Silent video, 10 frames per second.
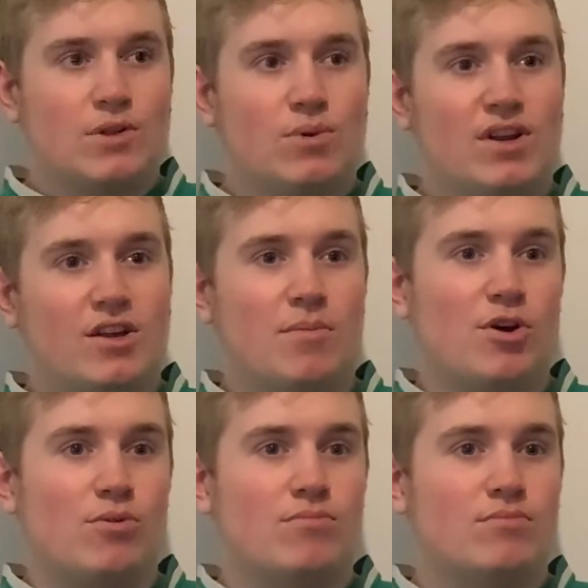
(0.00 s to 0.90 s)
When I come
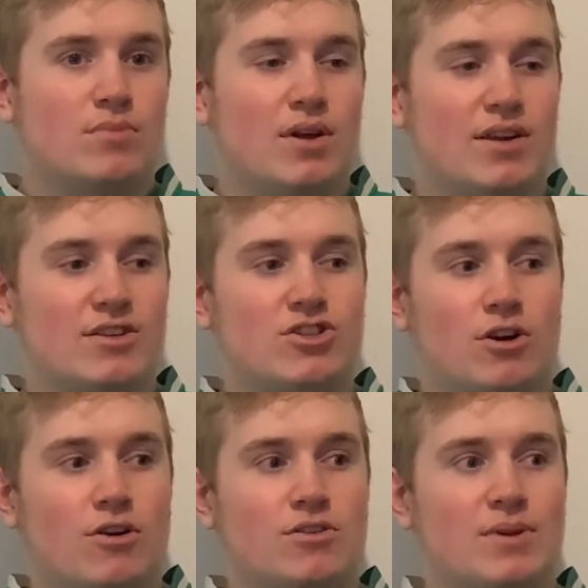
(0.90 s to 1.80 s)
home, I
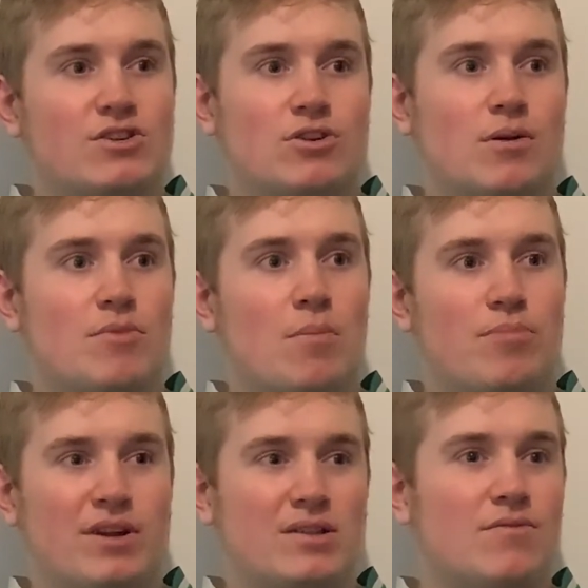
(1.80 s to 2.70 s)
shower to make sure I'm not
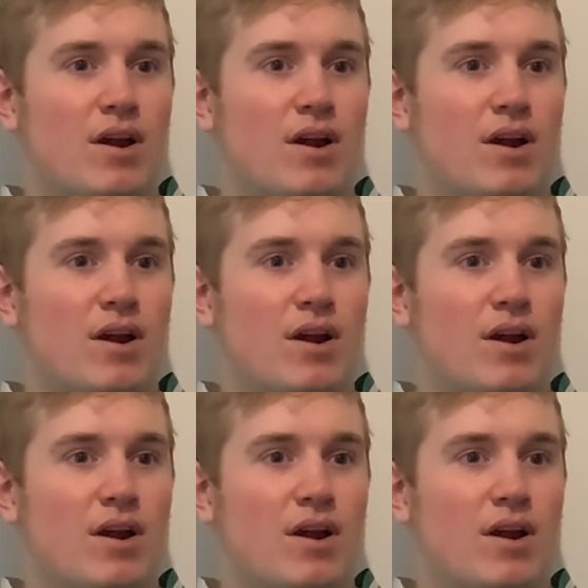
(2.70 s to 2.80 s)
bringing the